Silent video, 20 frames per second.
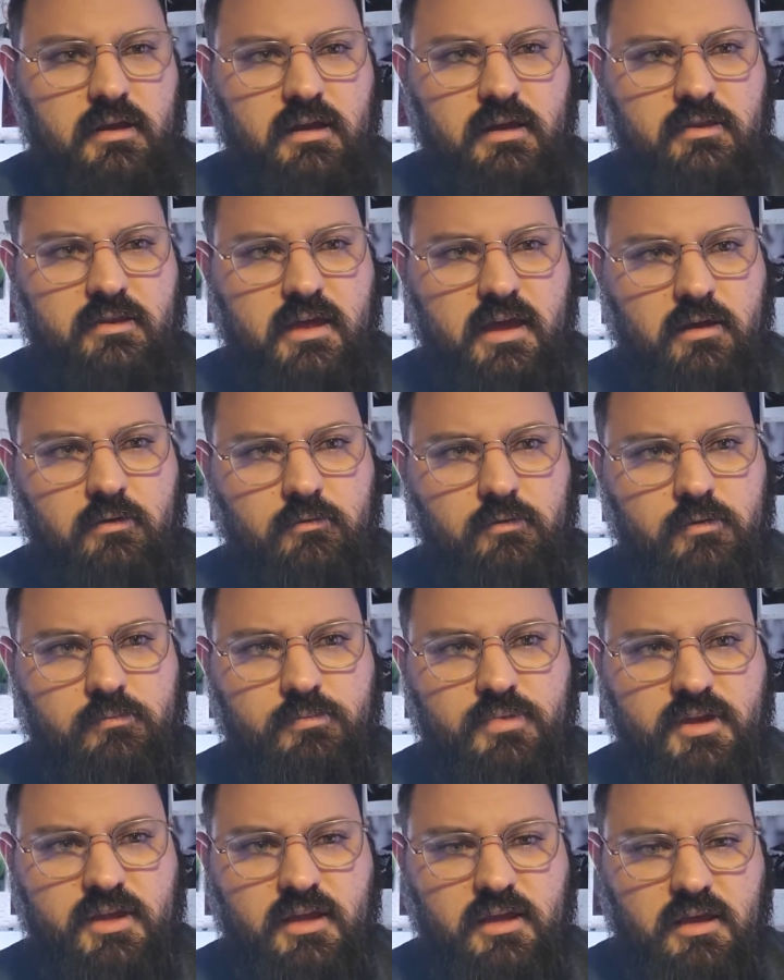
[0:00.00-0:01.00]
And that would
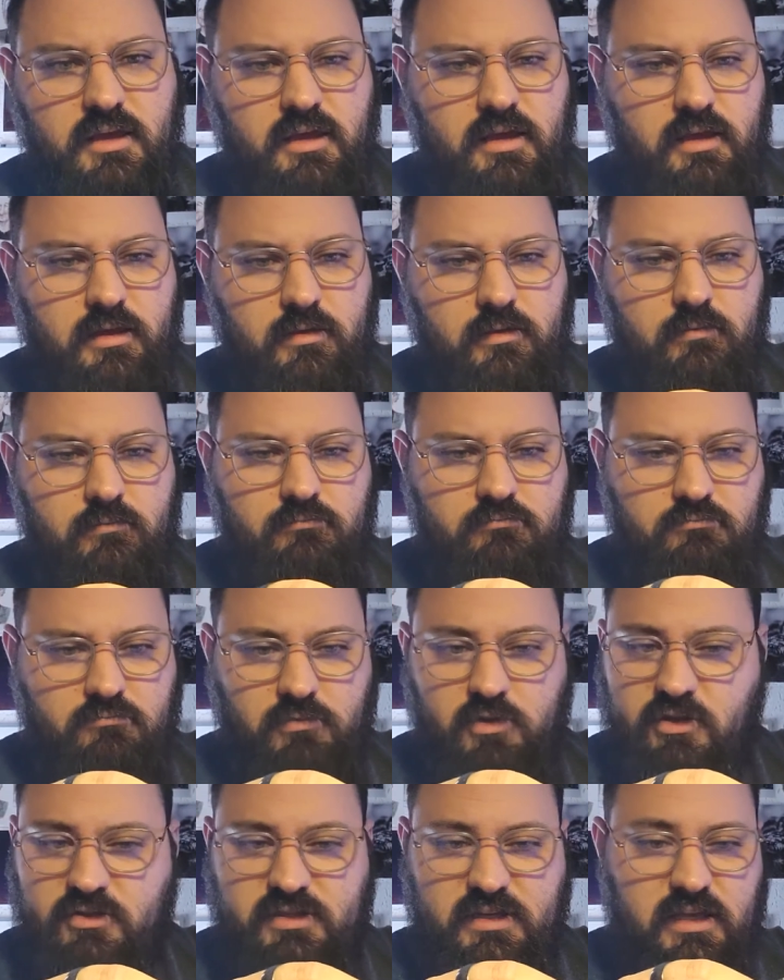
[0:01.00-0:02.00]
be,
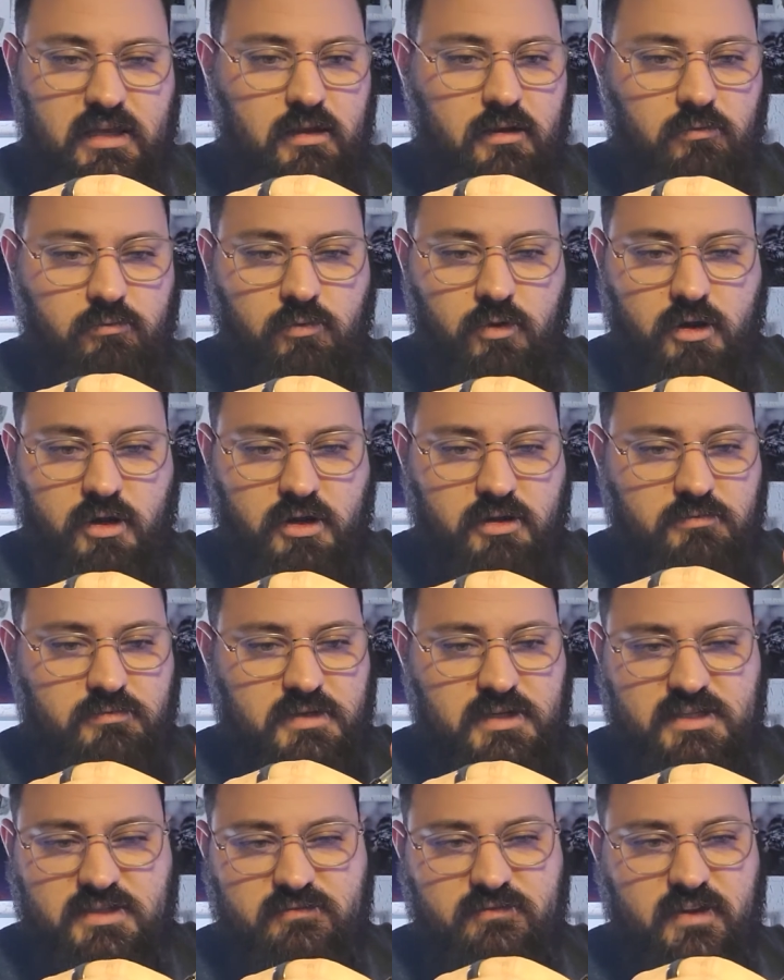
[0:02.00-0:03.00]
looks like it'll work
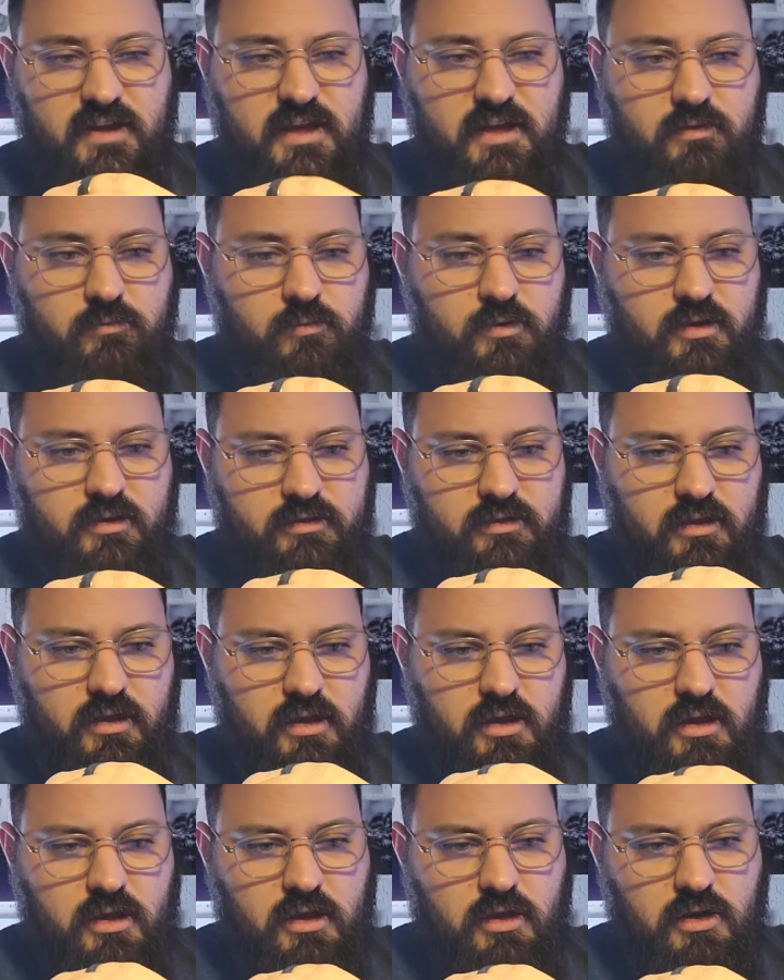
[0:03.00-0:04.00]
just fine with
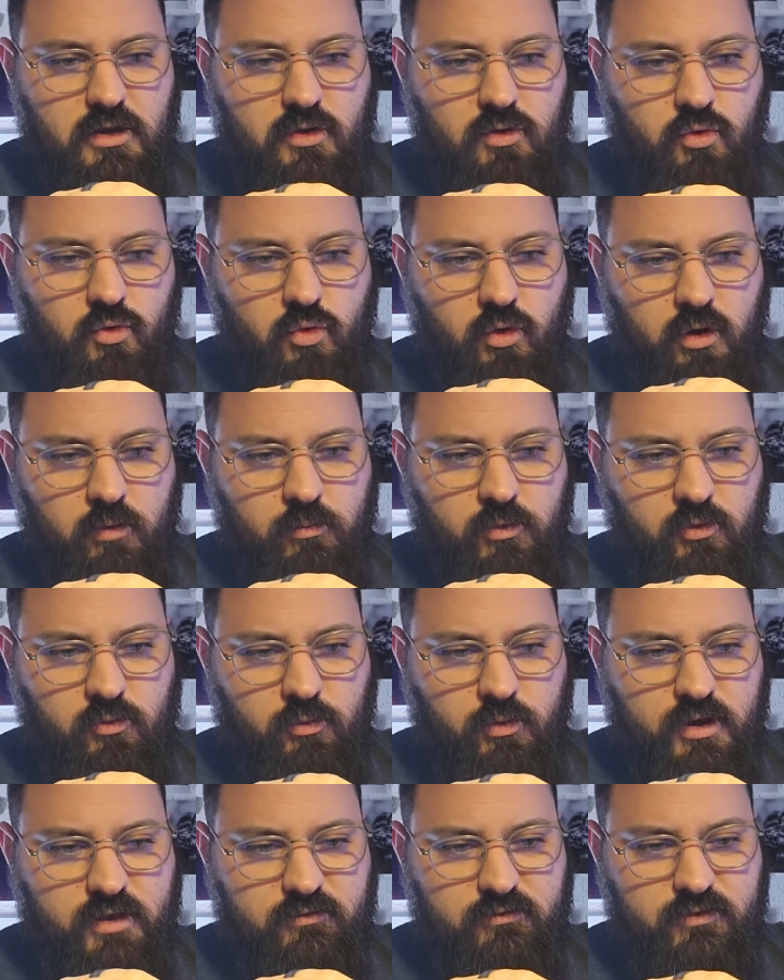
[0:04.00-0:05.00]
normal
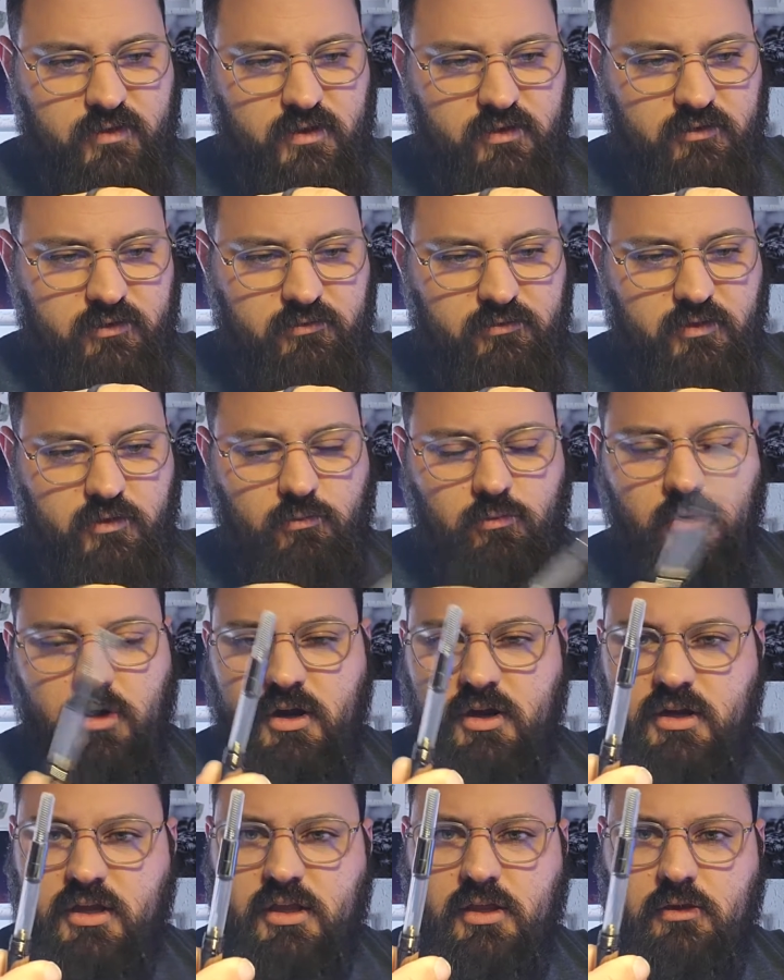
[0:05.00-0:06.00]
refills if you
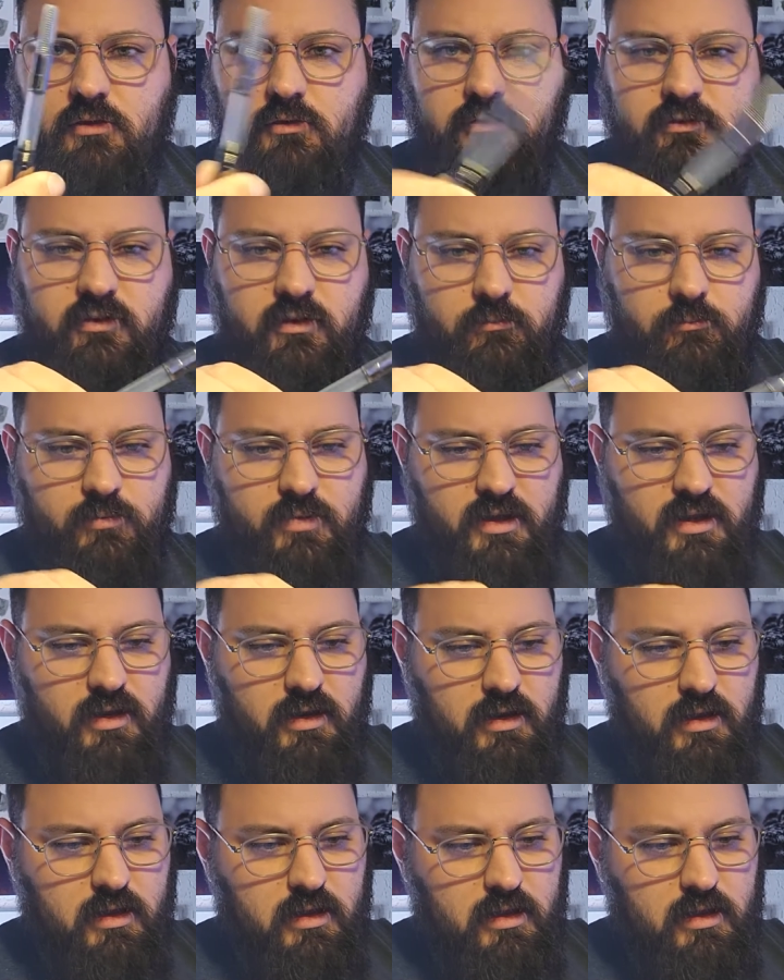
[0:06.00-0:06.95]
wanted to use them, but